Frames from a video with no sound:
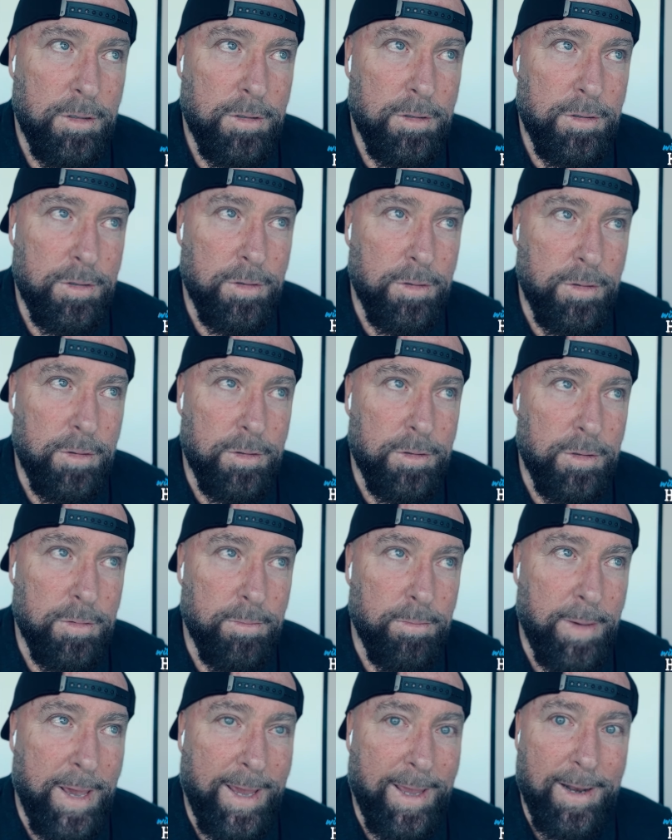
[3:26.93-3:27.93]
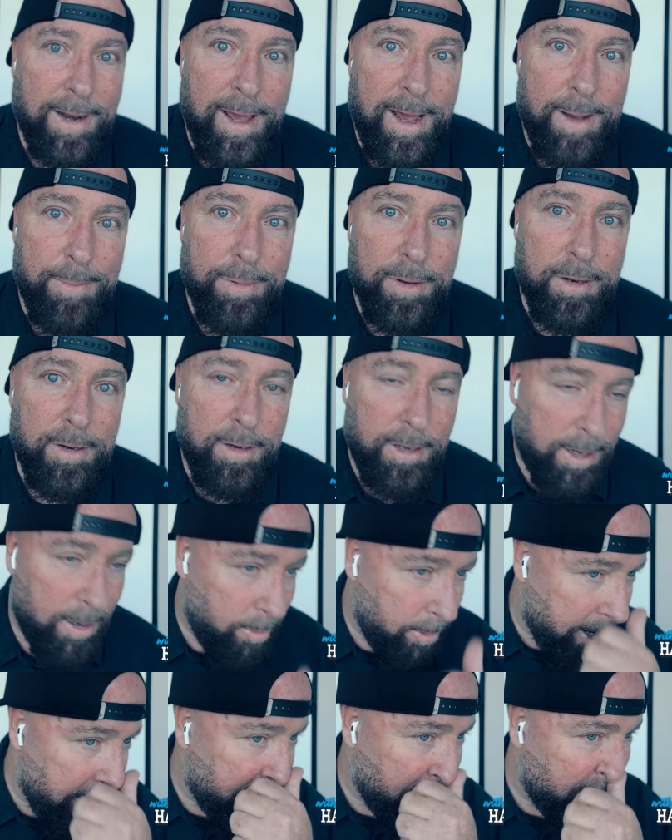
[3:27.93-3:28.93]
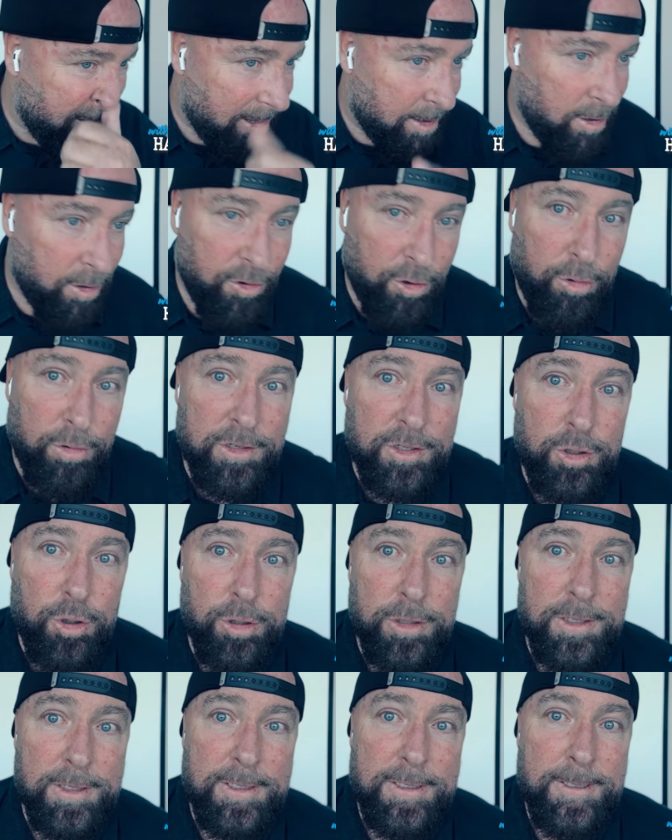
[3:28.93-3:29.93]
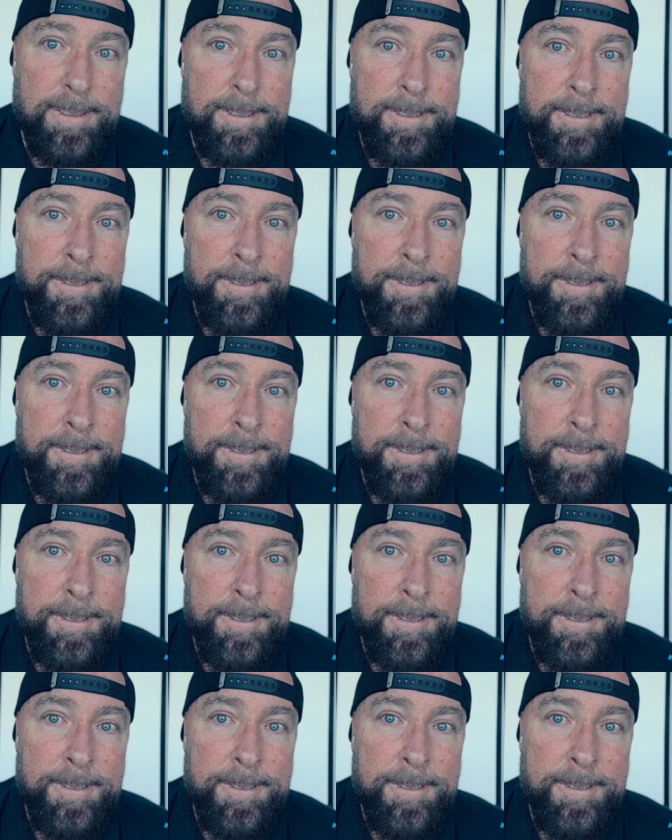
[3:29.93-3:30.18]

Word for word: to, to make it happen in a way that Honduras couldn't.